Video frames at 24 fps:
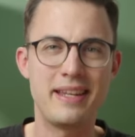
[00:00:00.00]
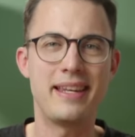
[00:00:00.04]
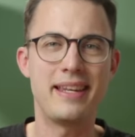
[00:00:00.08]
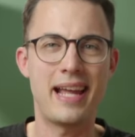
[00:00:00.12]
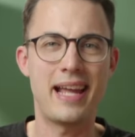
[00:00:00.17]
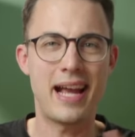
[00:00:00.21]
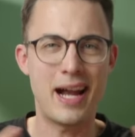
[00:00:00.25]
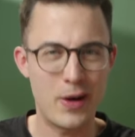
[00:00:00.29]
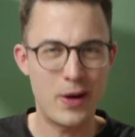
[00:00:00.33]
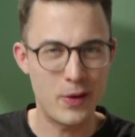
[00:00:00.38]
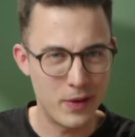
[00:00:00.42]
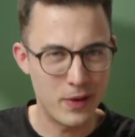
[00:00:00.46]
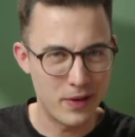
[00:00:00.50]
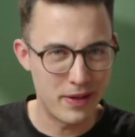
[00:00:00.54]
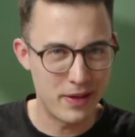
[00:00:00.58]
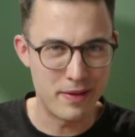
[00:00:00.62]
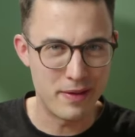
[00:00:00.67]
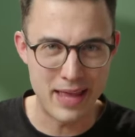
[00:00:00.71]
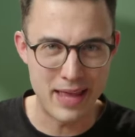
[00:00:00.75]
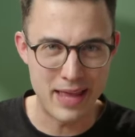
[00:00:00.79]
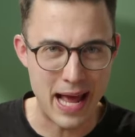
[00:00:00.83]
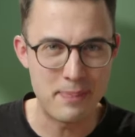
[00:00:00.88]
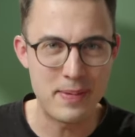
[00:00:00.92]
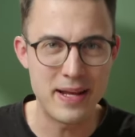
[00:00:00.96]
Now,
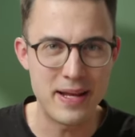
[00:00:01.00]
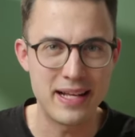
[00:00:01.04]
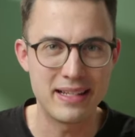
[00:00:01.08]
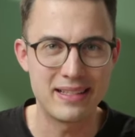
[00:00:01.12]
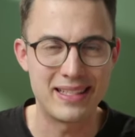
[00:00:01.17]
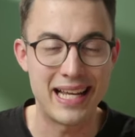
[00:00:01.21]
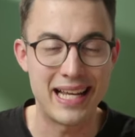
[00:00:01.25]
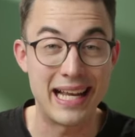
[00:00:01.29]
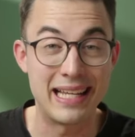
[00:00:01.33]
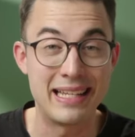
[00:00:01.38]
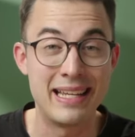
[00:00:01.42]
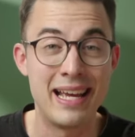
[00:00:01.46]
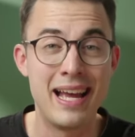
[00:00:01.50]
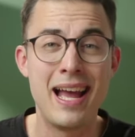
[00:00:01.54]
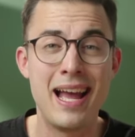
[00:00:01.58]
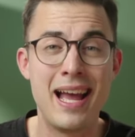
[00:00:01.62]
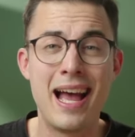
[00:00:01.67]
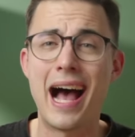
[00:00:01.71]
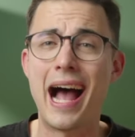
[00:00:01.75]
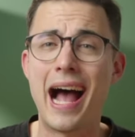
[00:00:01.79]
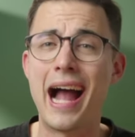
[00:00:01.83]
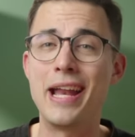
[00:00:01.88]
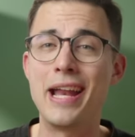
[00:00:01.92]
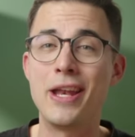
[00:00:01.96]
that being said,
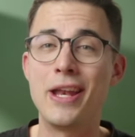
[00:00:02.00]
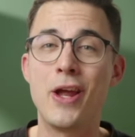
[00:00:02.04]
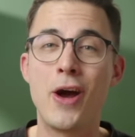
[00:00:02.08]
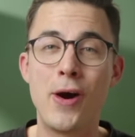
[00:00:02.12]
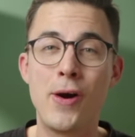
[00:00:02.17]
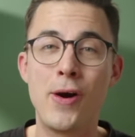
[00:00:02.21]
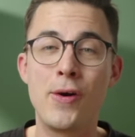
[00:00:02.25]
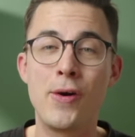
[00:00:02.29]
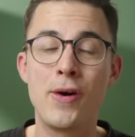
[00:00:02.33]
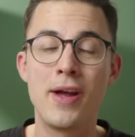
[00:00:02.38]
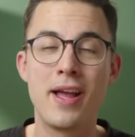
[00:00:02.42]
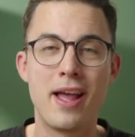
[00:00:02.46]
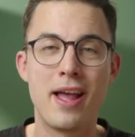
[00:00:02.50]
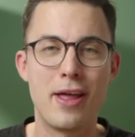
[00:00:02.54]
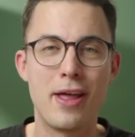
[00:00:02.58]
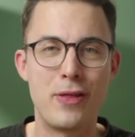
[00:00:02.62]
I know